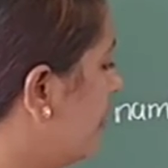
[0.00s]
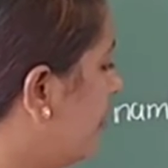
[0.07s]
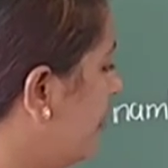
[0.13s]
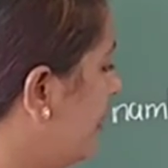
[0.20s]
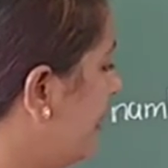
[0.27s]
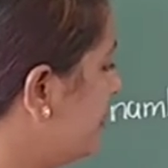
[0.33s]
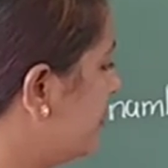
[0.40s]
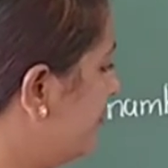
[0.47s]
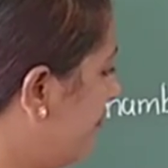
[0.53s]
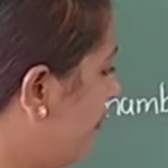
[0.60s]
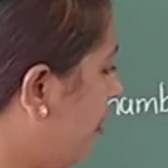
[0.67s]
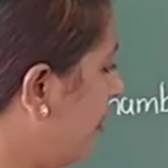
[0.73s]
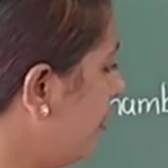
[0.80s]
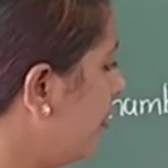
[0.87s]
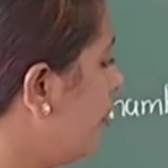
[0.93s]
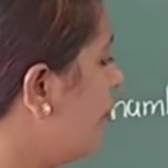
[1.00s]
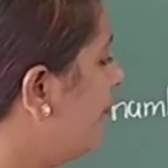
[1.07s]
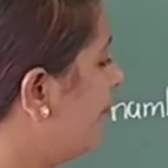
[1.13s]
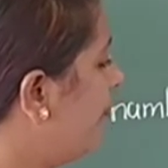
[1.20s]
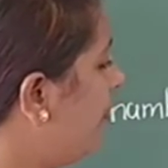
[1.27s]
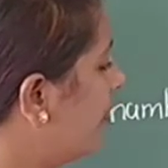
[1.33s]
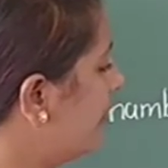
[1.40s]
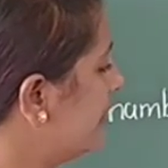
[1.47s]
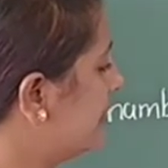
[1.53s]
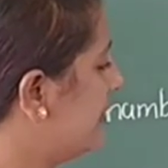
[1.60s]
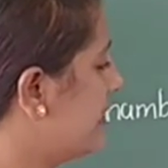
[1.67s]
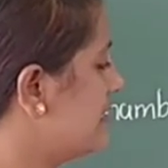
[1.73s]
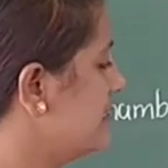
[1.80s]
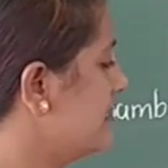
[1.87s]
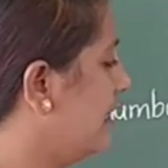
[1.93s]
Now it is 4. 4 is
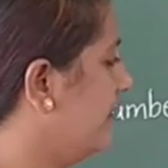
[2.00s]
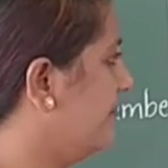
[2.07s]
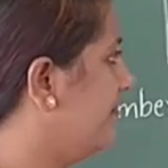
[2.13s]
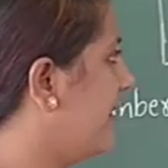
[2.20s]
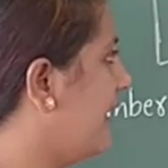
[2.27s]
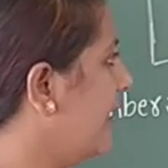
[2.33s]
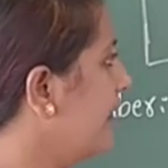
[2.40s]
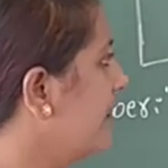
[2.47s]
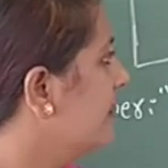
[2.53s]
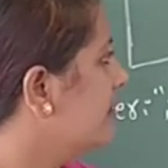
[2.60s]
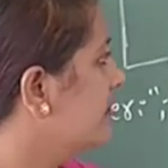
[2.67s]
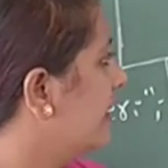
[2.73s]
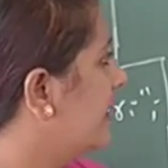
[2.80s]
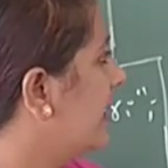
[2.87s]
less than 5.